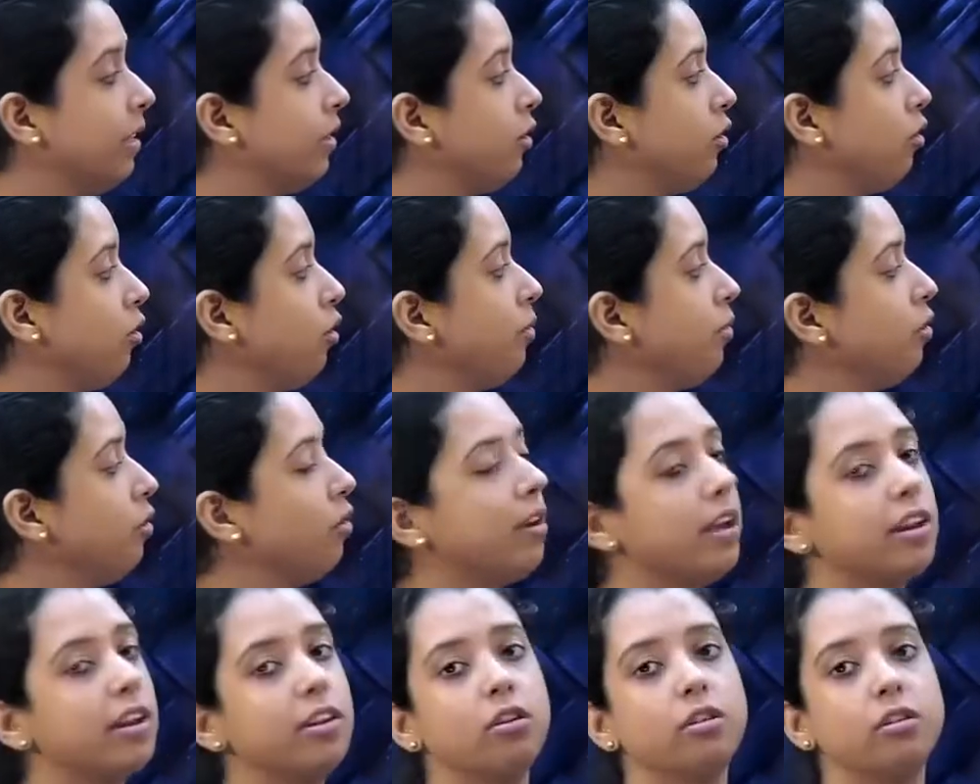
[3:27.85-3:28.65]
Tubes you
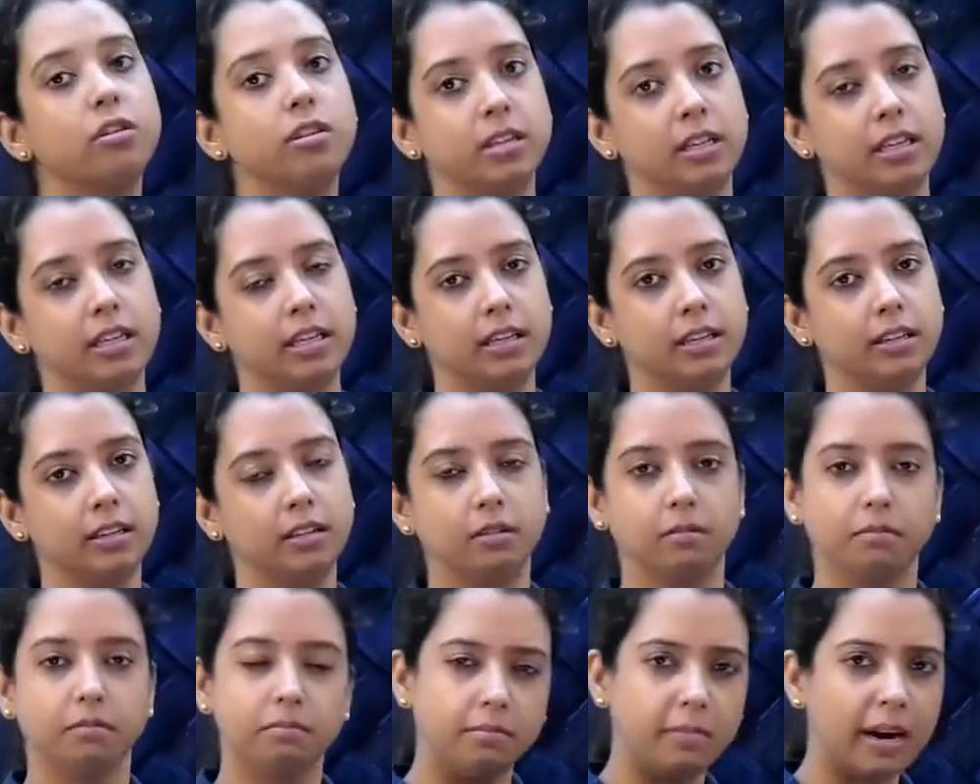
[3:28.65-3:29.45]
cannot see.
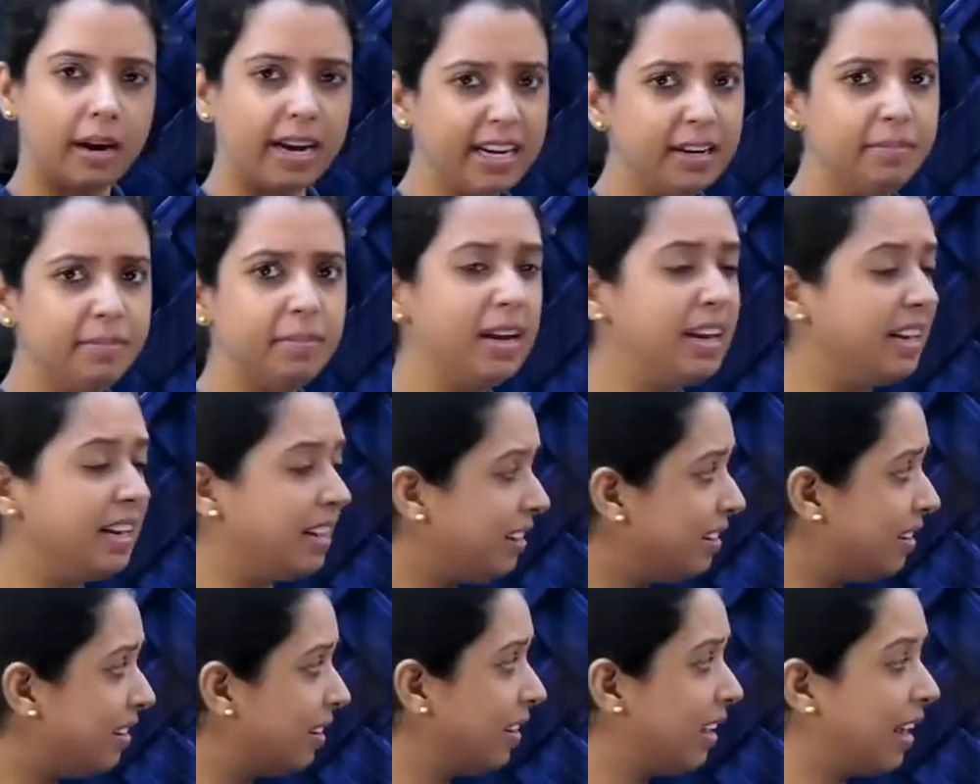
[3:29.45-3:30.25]
Might be it
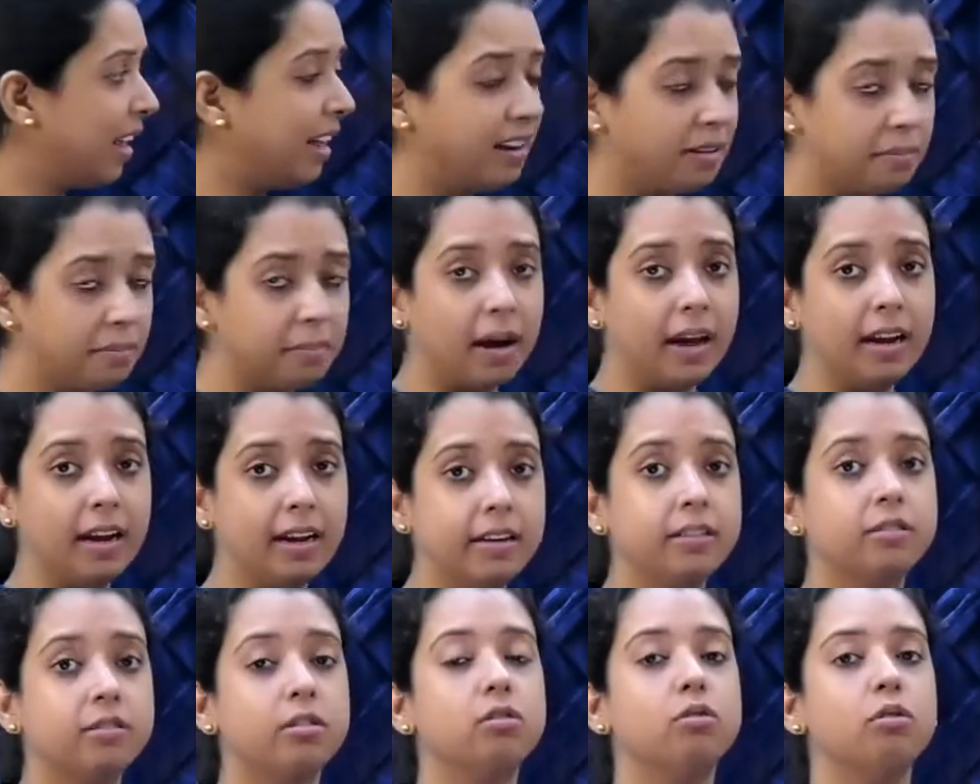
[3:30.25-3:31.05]
is again a
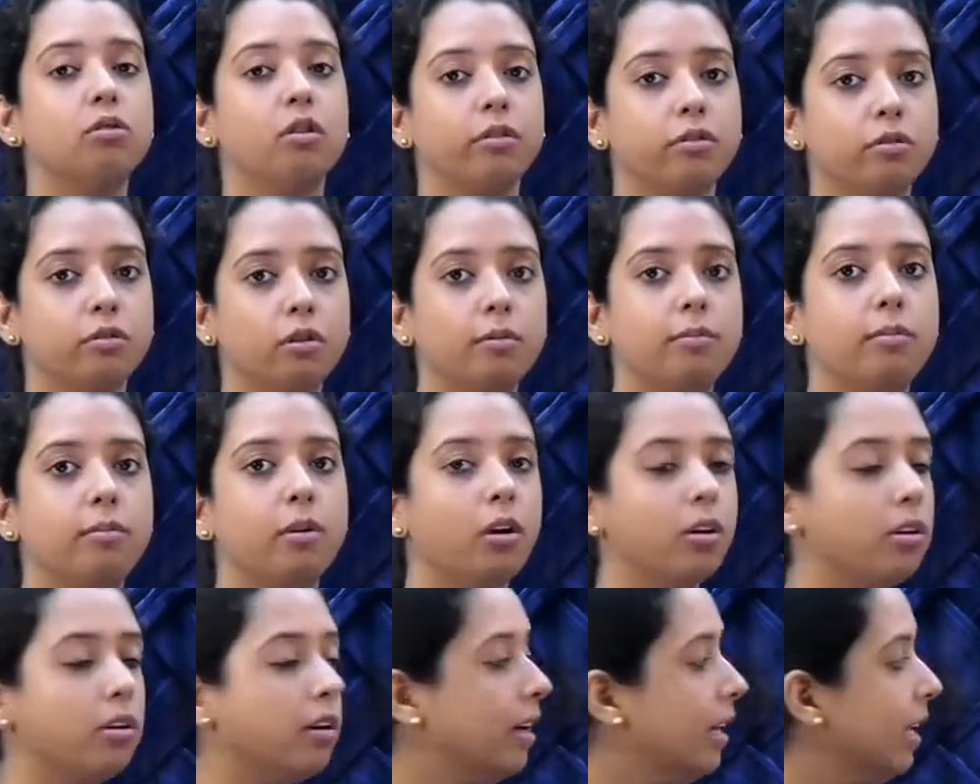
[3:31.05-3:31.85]
bilateral cornual
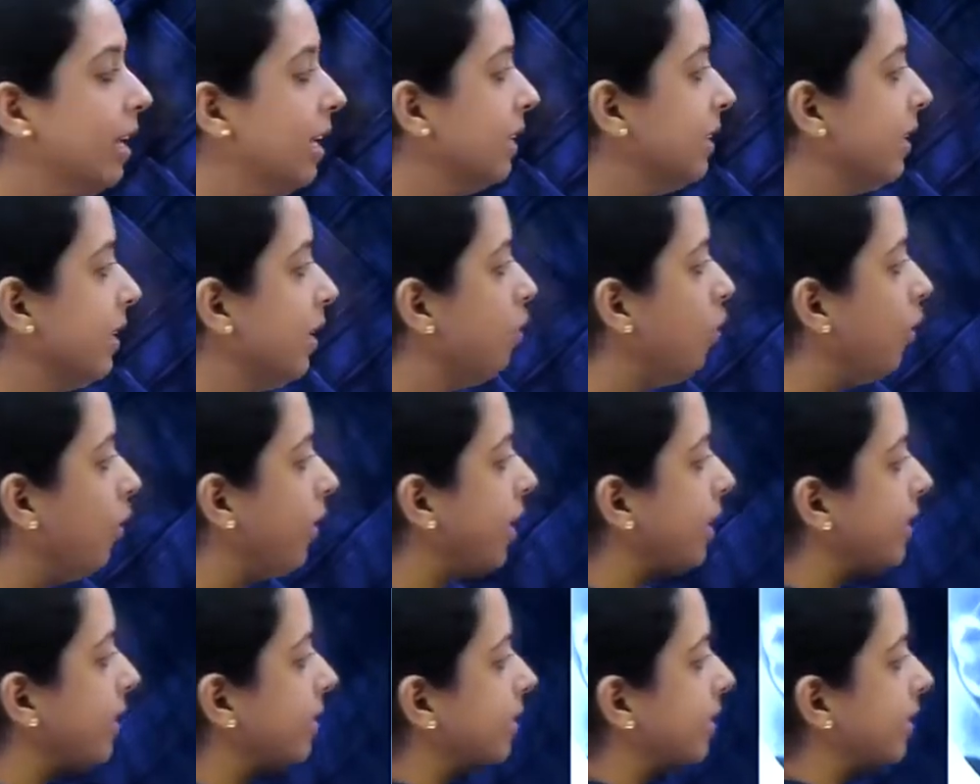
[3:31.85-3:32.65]
block. Then
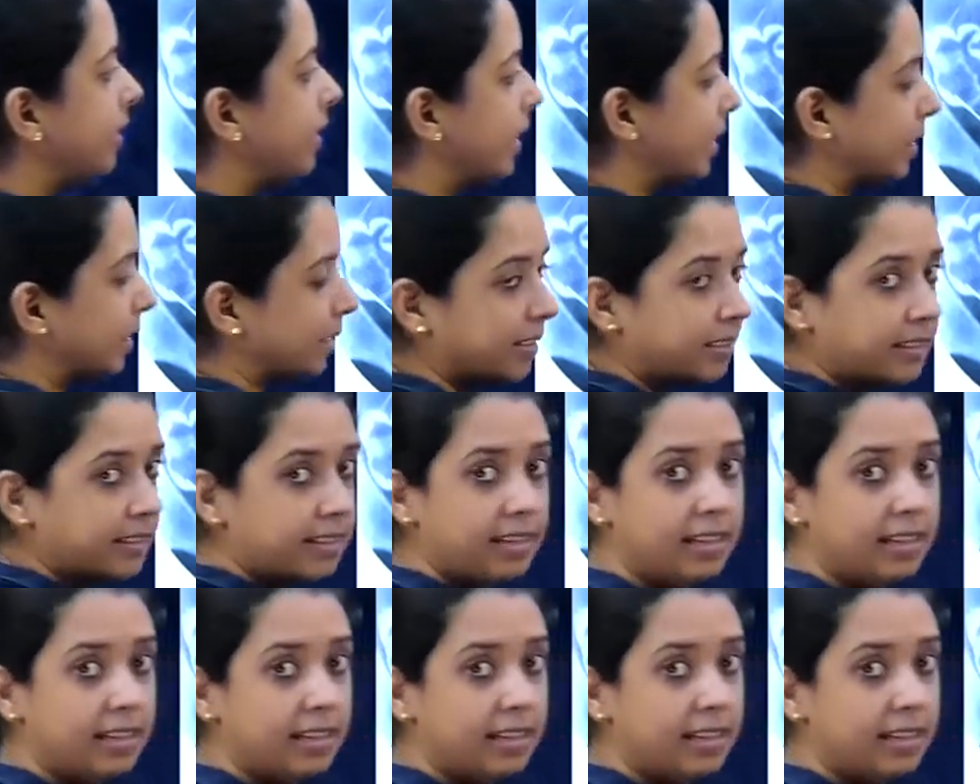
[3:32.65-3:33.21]
what is this?